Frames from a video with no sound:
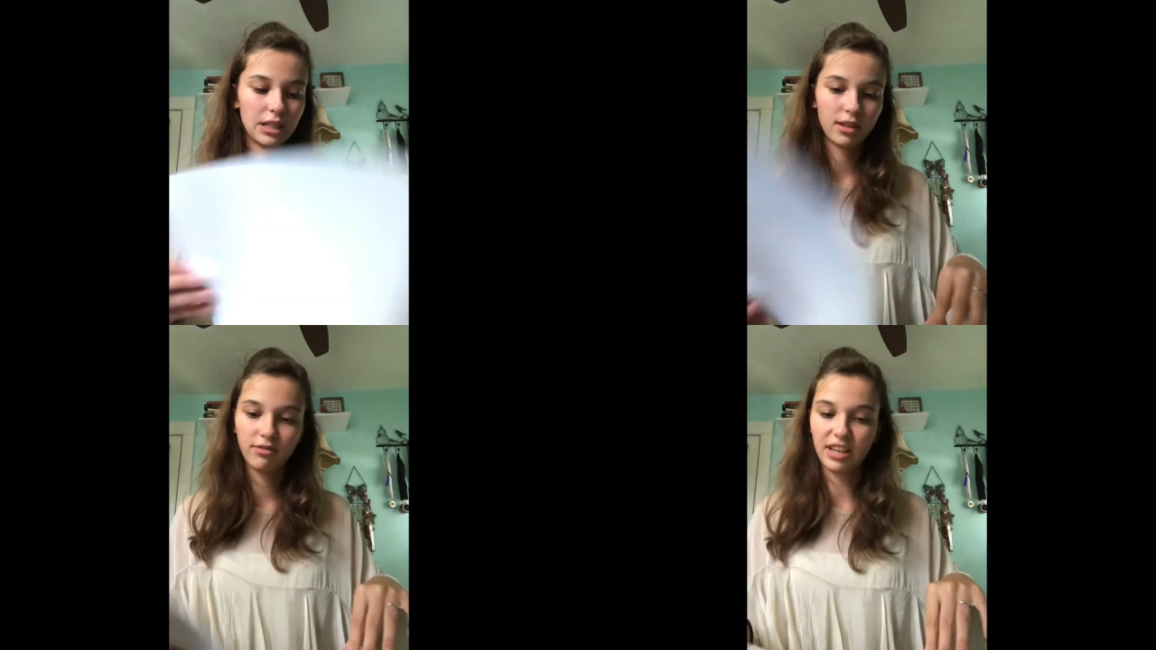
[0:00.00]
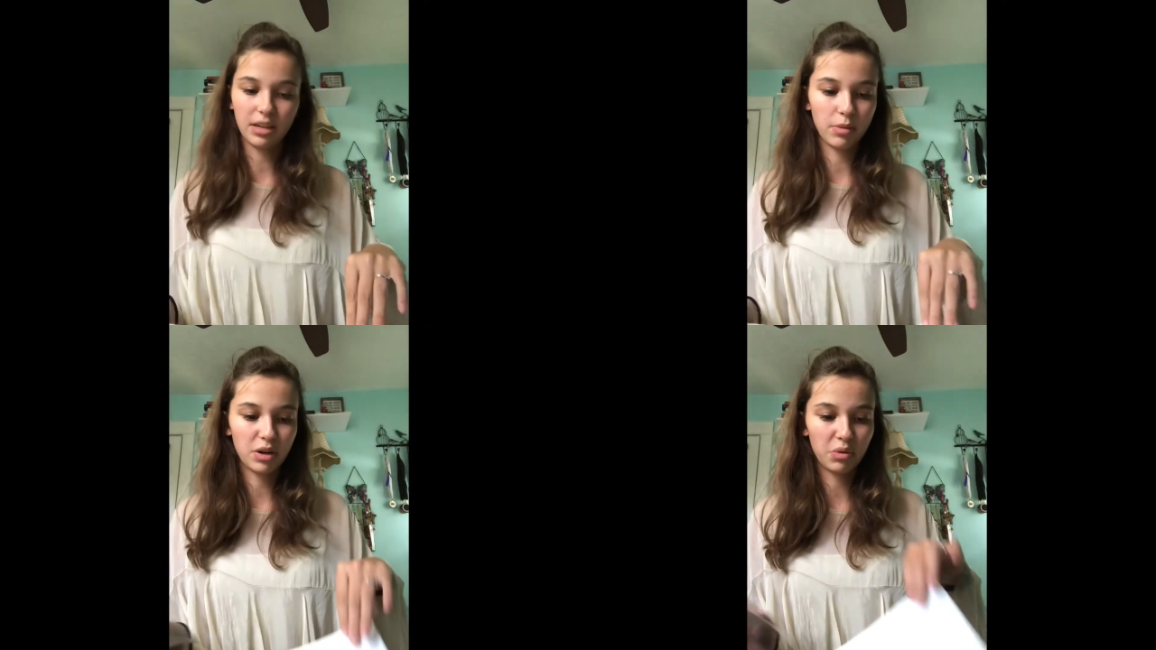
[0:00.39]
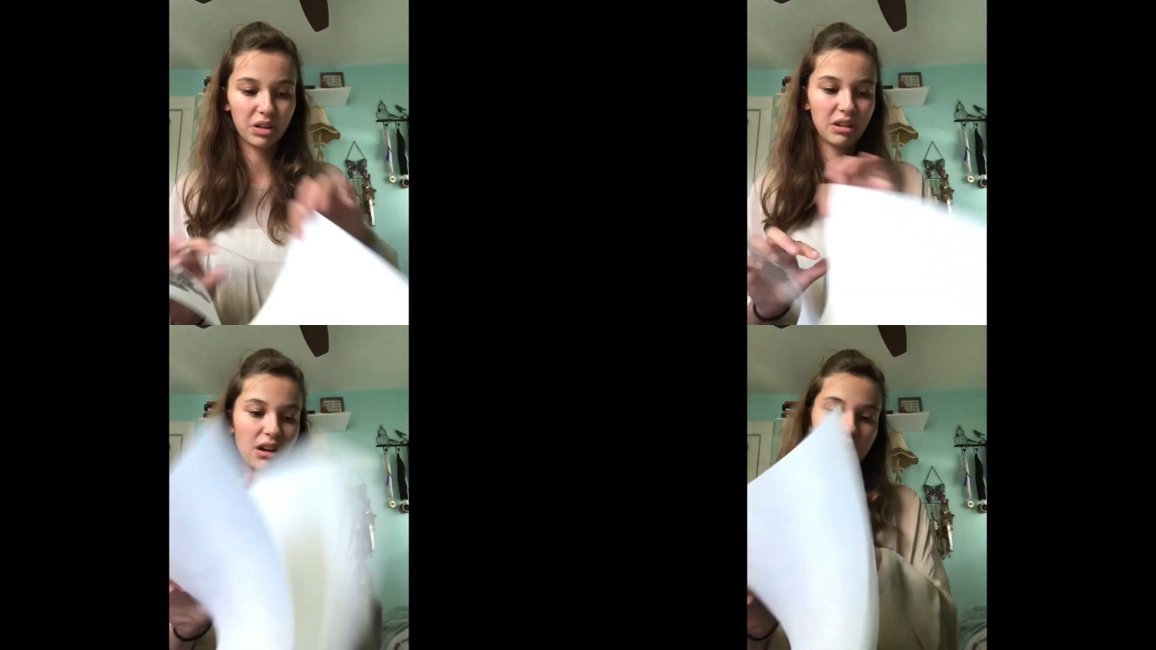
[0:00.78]
find a better one.
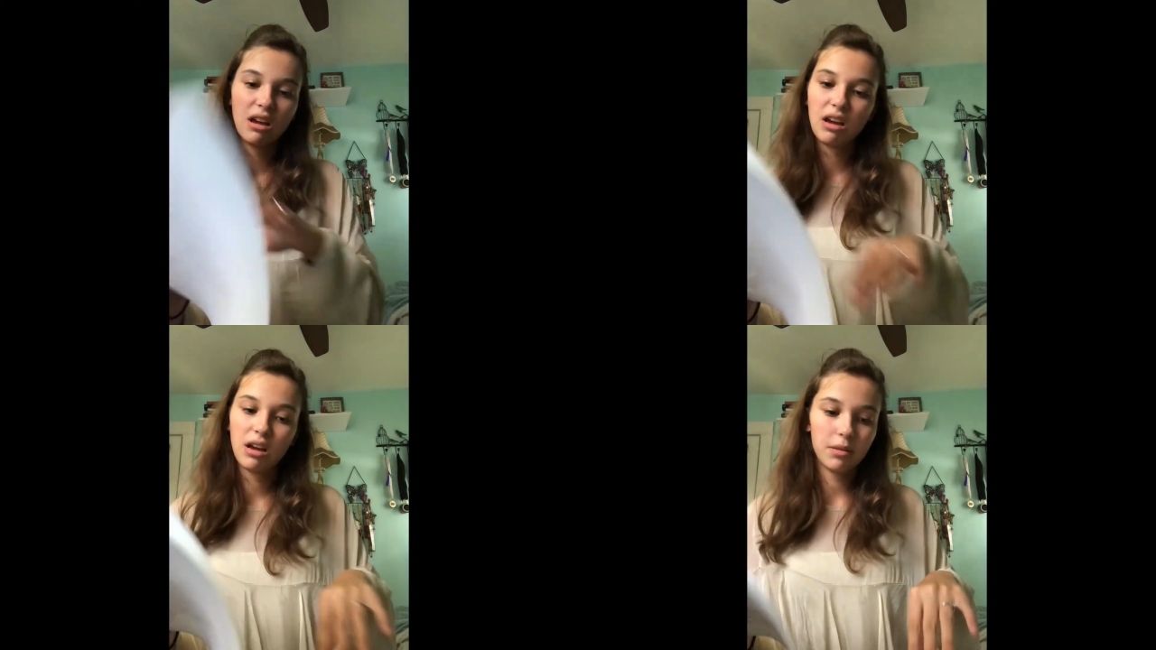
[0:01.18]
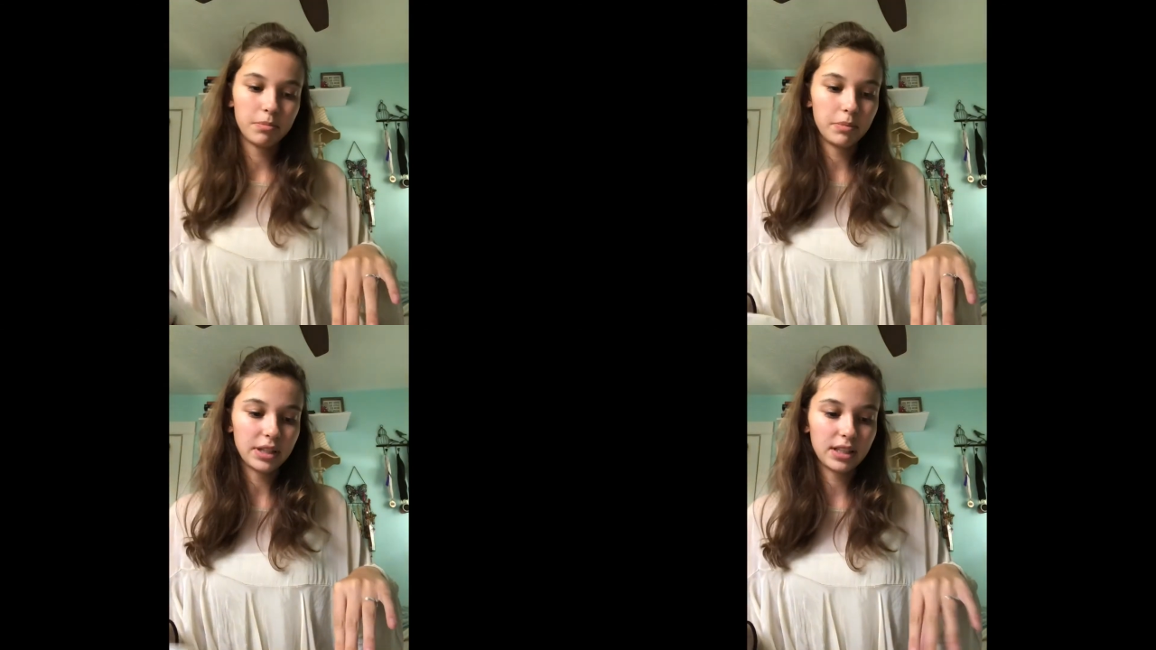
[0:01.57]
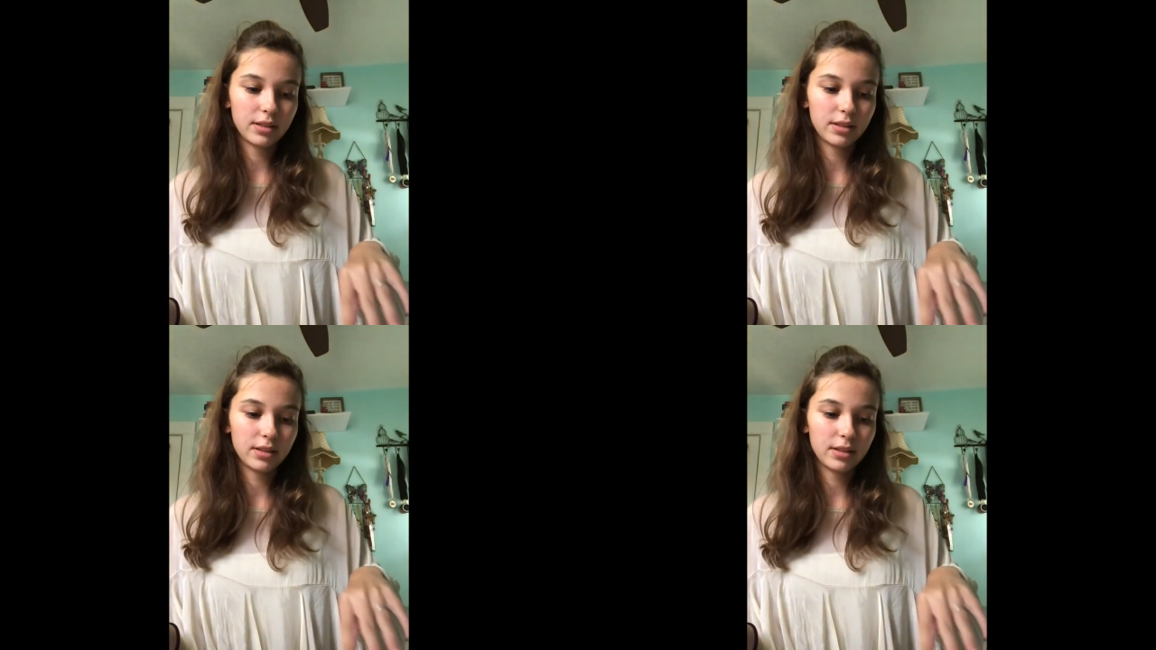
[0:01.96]
But